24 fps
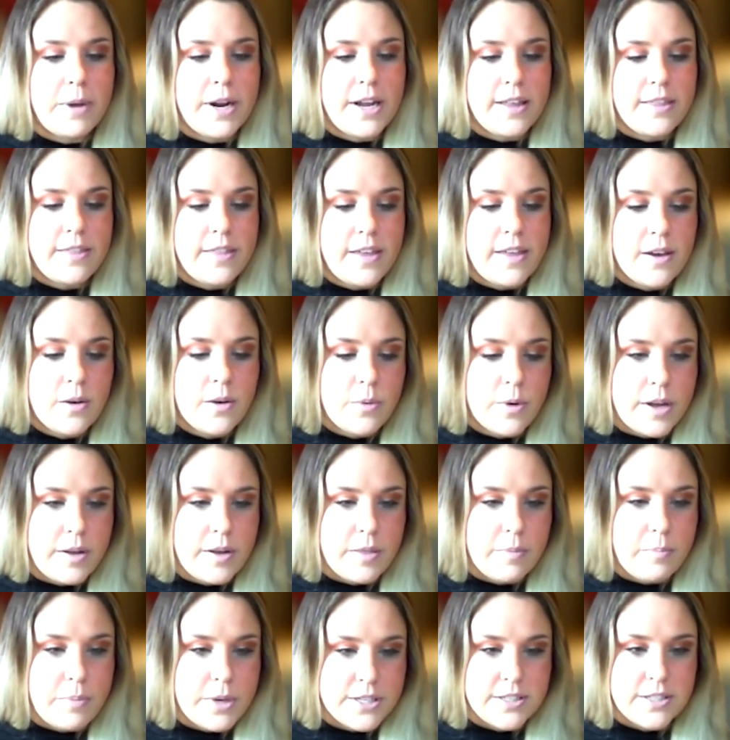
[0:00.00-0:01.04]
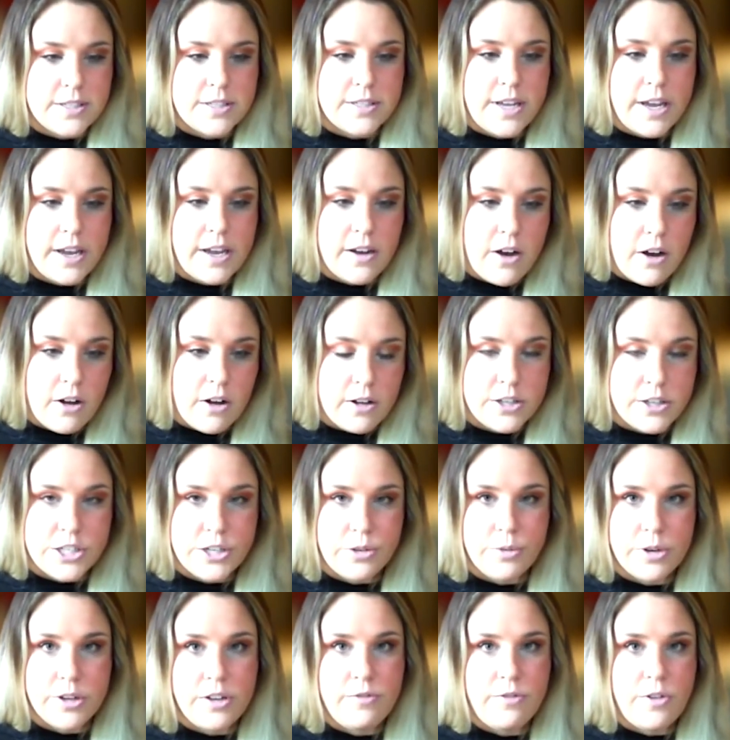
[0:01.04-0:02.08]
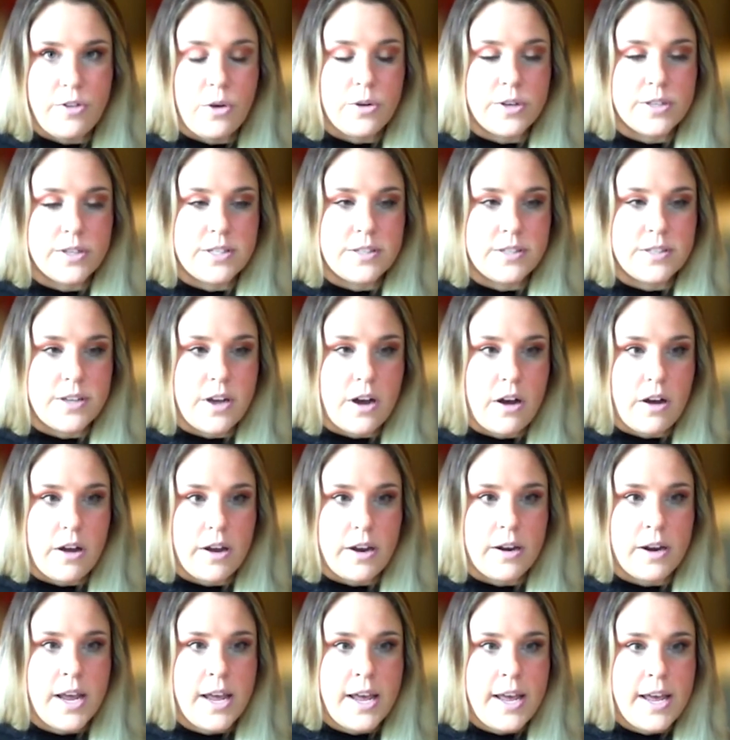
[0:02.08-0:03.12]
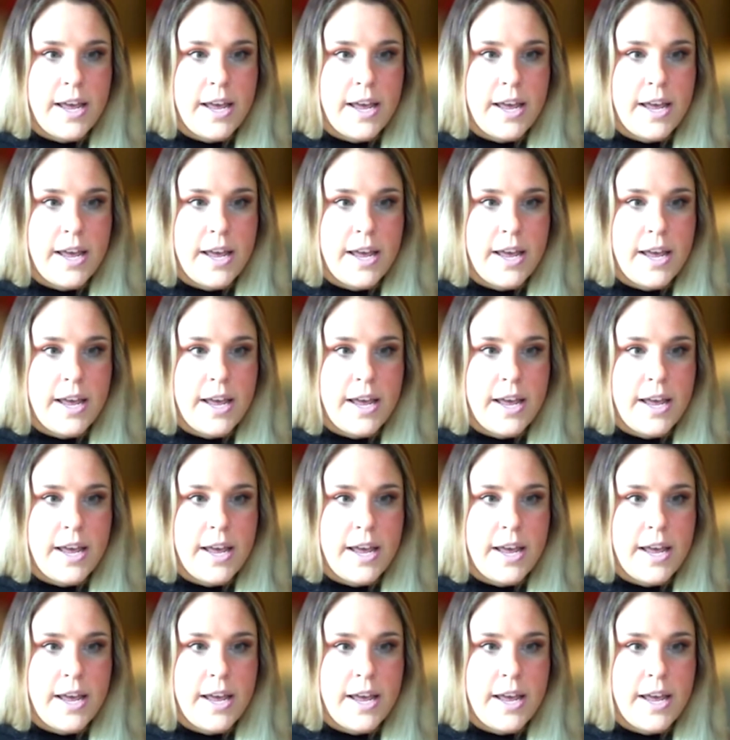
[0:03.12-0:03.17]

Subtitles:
I think what business psychology really focuses on